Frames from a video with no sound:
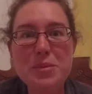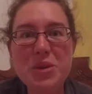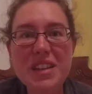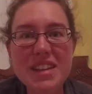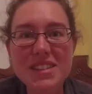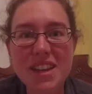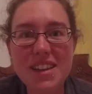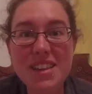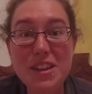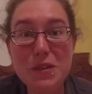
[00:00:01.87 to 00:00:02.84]
really
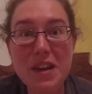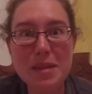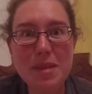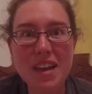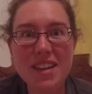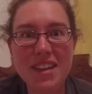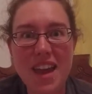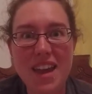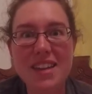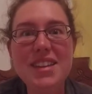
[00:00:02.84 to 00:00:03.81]
excited that you came back
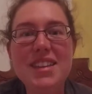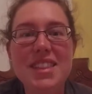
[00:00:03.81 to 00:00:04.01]
again.